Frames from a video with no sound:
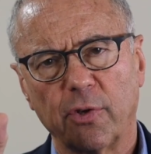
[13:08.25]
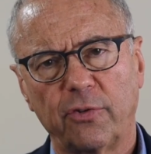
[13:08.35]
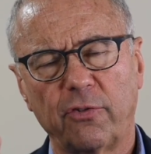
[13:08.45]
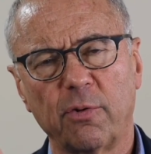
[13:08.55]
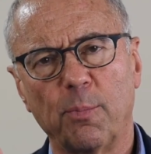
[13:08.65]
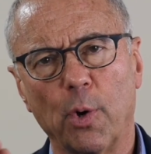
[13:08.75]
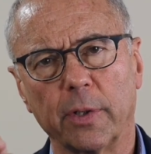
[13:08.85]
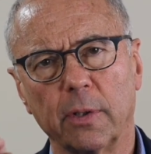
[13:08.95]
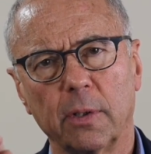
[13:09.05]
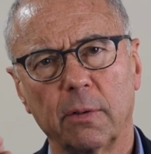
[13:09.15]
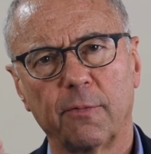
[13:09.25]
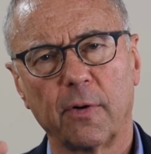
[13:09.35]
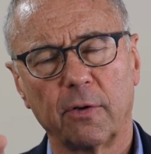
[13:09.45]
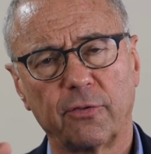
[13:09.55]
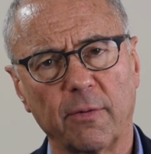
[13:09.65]
this is important
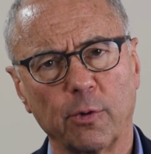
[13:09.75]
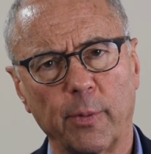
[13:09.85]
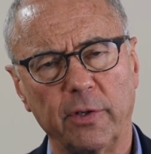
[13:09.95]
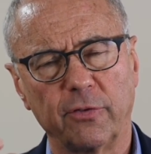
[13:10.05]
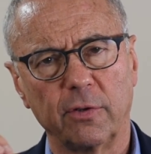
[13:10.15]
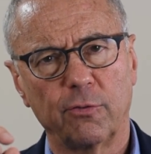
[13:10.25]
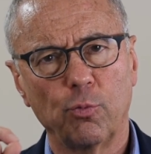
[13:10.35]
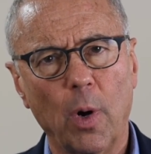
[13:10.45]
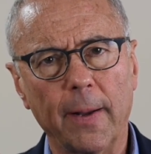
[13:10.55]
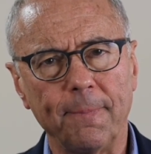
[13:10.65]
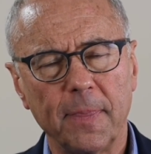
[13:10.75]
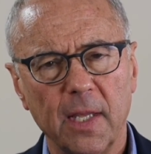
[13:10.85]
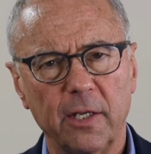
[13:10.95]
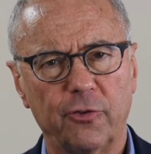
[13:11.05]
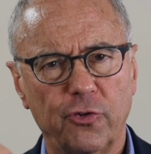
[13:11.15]
for several reasons. One,
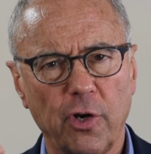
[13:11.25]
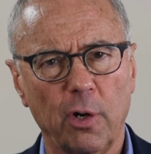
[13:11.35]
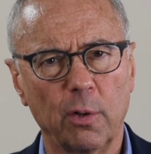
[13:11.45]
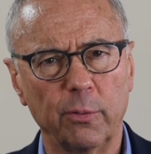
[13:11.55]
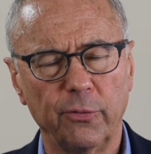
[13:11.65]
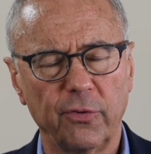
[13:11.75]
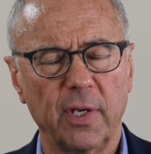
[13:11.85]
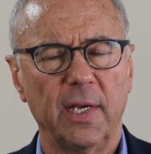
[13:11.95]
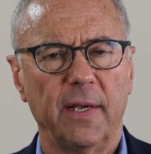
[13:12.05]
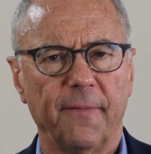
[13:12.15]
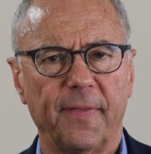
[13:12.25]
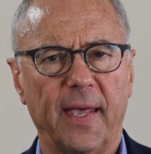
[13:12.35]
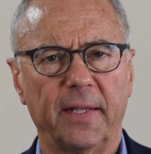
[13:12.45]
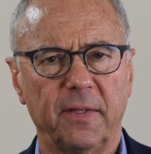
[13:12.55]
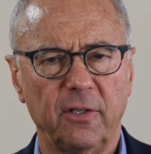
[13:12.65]
it shows
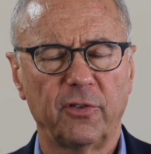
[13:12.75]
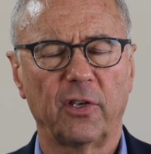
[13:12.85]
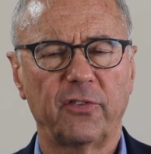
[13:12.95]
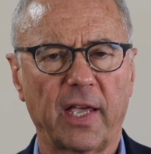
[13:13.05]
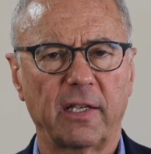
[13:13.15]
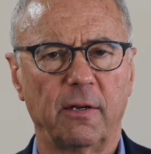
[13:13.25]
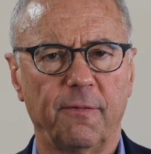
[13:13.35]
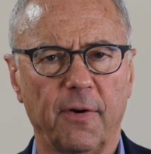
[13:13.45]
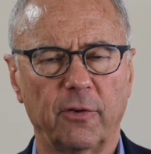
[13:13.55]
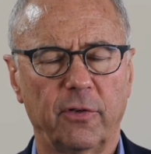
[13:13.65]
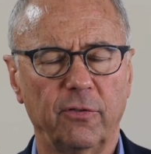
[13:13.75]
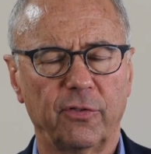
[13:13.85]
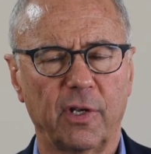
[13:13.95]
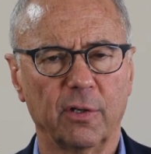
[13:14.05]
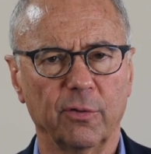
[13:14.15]
that these executive function
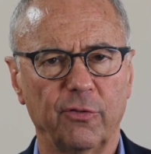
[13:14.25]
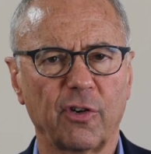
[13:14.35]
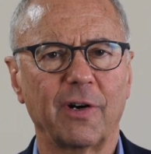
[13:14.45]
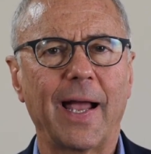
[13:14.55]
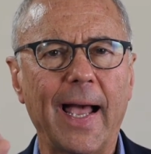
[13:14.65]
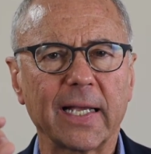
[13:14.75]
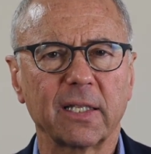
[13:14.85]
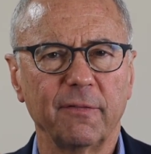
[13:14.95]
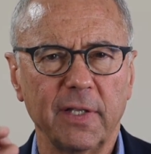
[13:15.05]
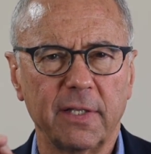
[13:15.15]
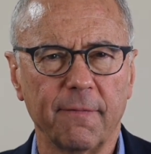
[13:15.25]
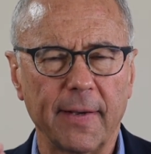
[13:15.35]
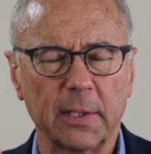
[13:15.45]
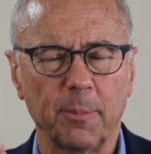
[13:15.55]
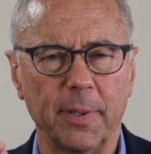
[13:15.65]
skills are actively
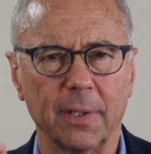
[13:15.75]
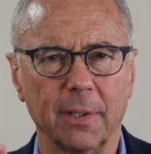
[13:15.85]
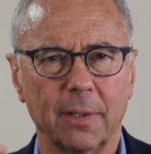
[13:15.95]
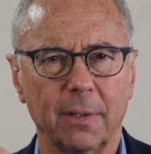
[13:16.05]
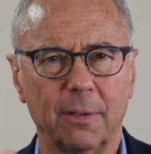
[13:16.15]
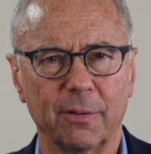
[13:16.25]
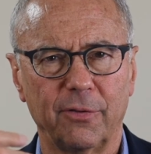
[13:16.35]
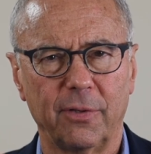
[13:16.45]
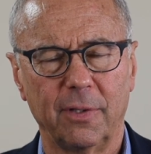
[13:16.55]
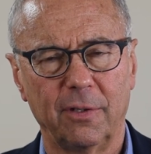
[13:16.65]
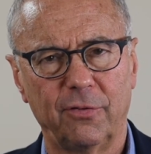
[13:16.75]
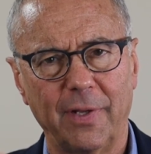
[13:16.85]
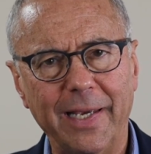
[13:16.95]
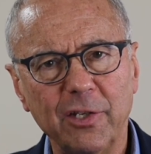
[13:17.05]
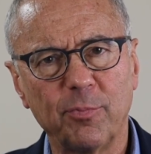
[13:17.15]
developing. There's this
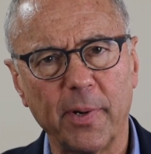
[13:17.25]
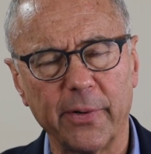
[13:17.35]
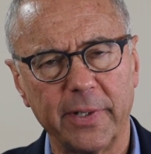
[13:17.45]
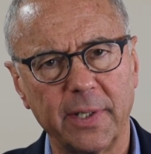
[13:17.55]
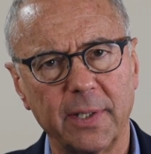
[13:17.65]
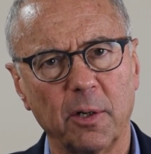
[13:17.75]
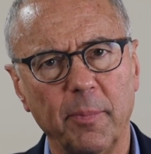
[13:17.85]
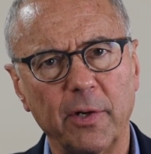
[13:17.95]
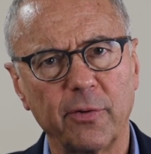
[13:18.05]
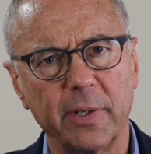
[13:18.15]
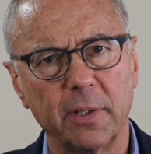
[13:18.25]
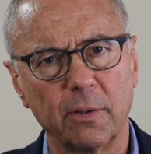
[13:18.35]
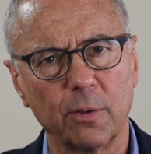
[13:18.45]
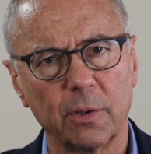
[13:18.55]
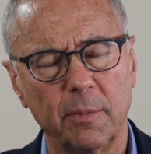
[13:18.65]
age period in elementary
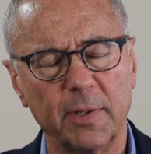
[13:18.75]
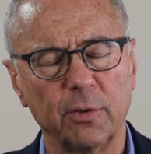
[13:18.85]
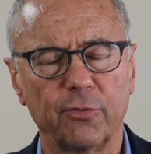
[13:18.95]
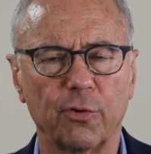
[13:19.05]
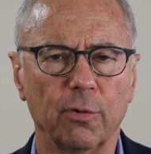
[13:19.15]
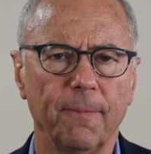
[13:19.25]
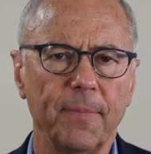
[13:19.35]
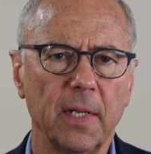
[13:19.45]
and early middle school,